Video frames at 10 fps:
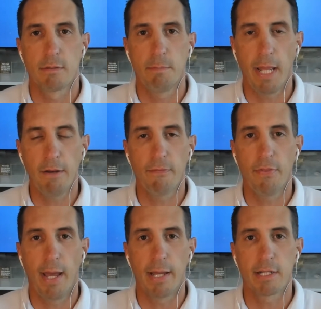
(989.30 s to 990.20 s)
Pay for
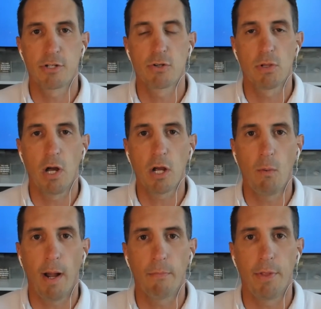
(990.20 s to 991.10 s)
that. Get your
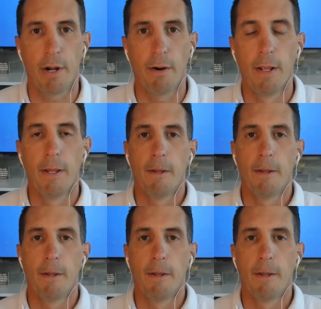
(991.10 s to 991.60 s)
logo out there.